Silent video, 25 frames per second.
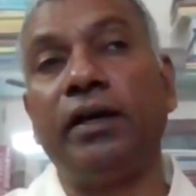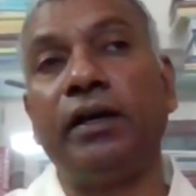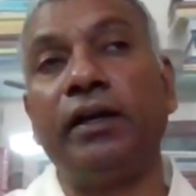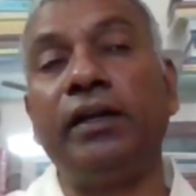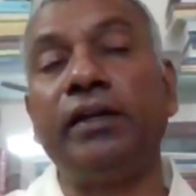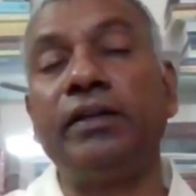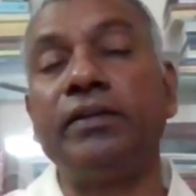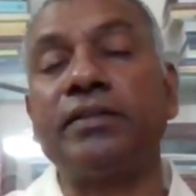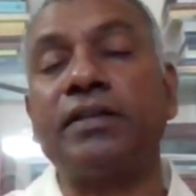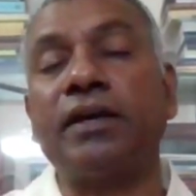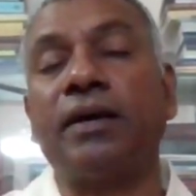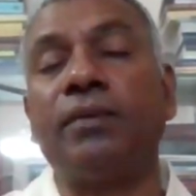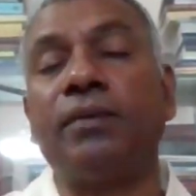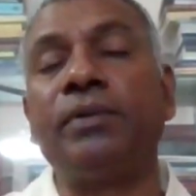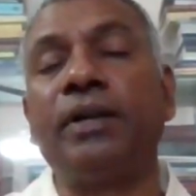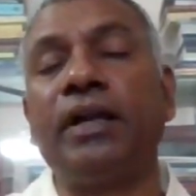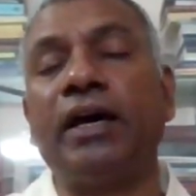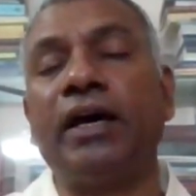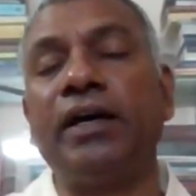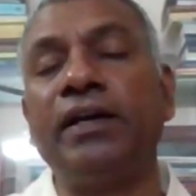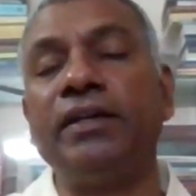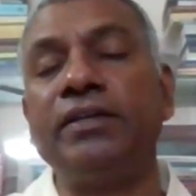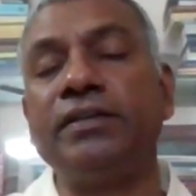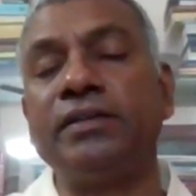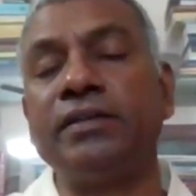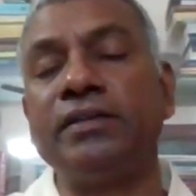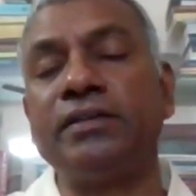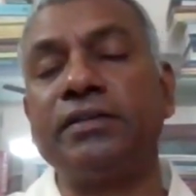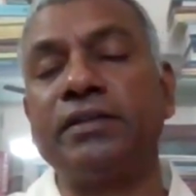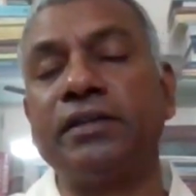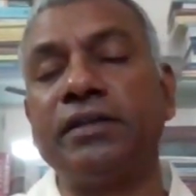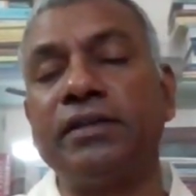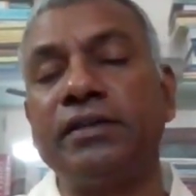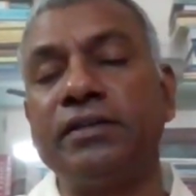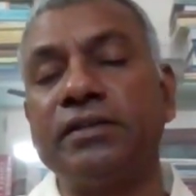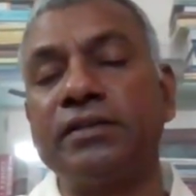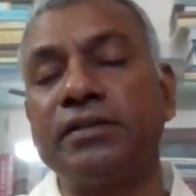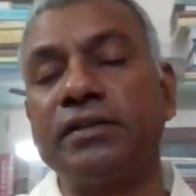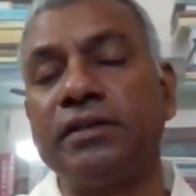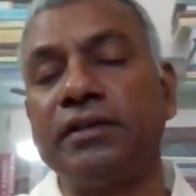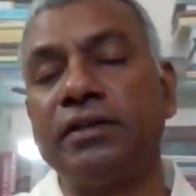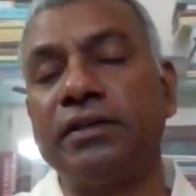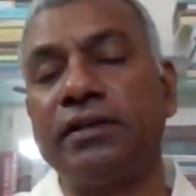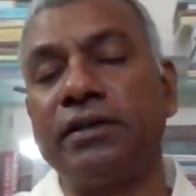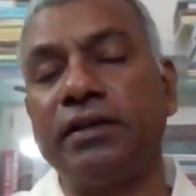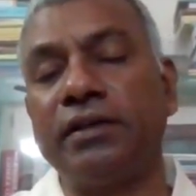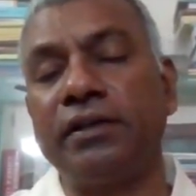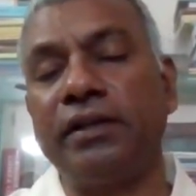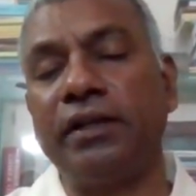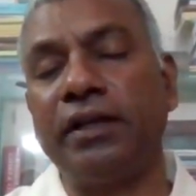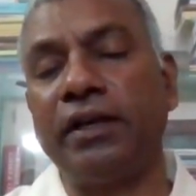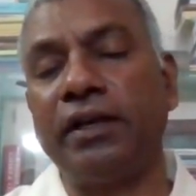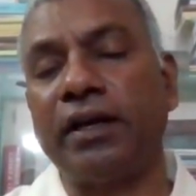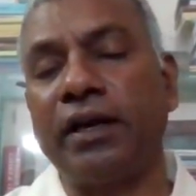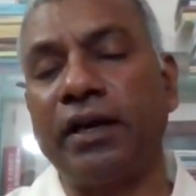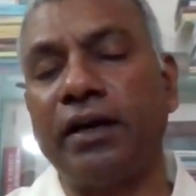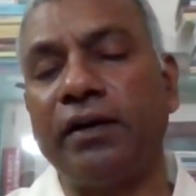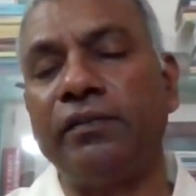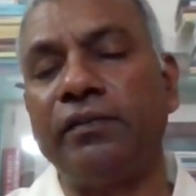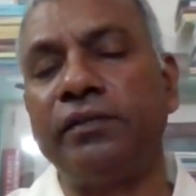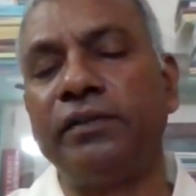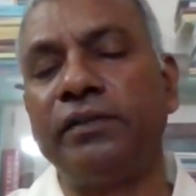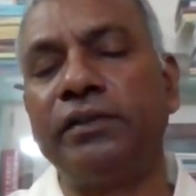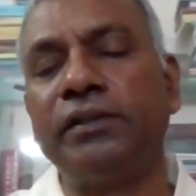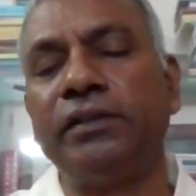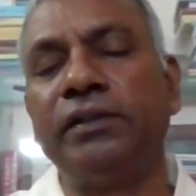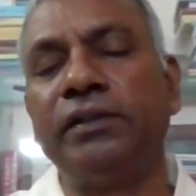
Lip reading: in some dioceses, they have